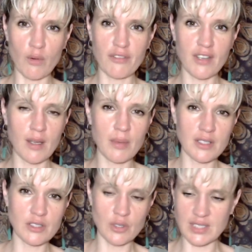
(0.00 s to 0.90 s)
fear
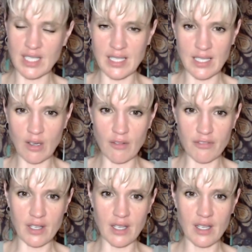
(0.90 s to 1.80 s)
because you're sending off
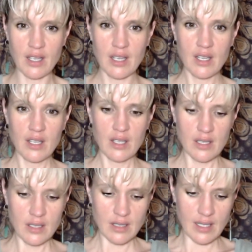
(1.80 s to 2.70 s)
the
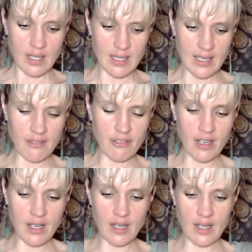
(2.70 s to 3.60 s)

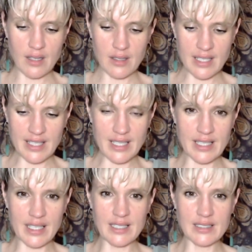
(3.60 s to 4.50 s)
liver, the
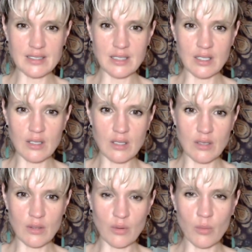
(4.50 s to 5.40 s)
kidneys, the
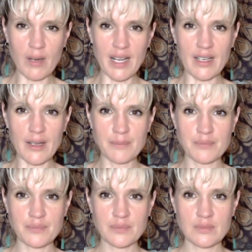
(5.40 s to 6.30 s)
gallbladder.
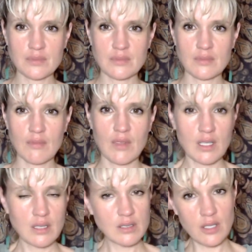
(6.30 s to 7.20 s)

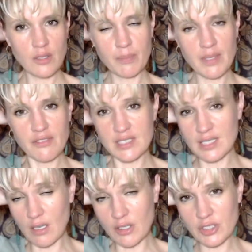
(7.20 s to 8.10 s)
So it could be
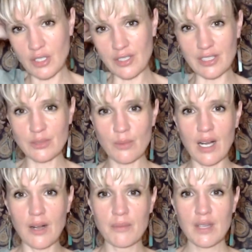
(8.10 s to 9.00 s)
physiological as
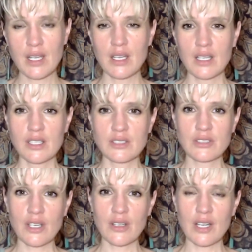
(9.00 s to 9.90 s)
well.
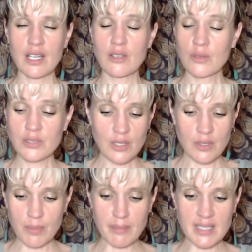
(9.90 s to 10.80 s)
So you also could
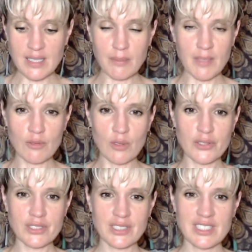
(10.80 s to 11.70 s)
be missing
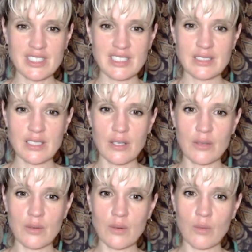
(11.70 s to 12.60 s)
minerals. So
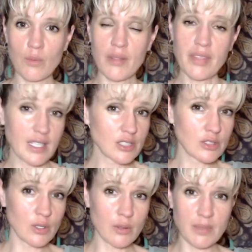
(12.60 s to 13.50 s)
one thing to
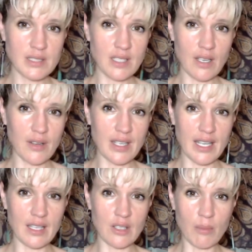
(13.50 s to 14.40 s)
do would be to go and
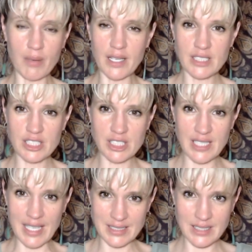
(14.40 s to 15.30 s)
get your blood
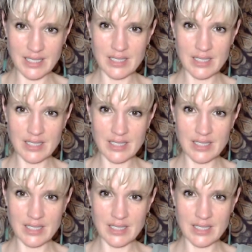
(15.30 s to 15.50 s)
tested